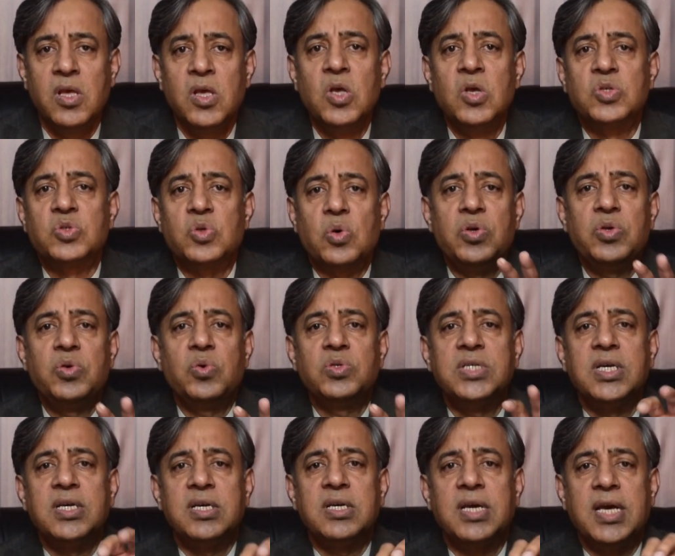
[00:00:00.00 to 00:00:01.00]
So
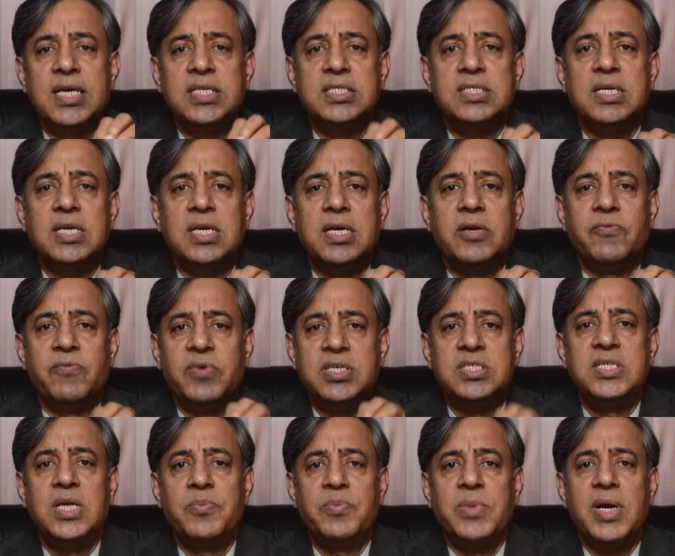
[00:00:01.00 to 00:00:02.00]
using his
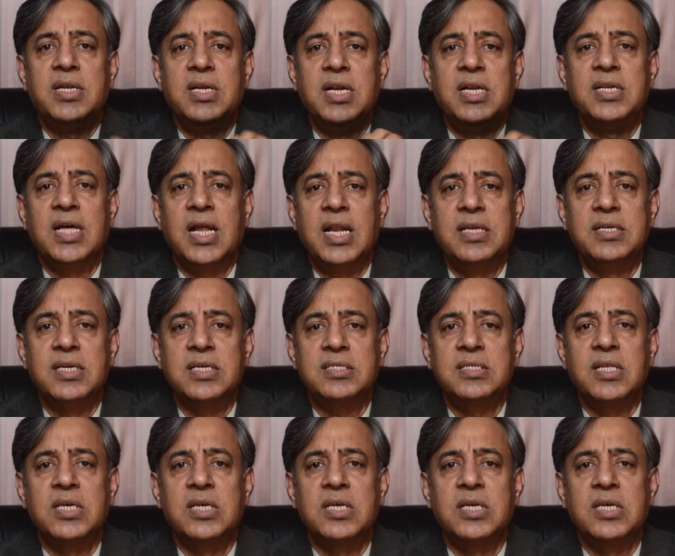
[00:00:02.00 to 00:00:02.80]
wisdom and intelligence,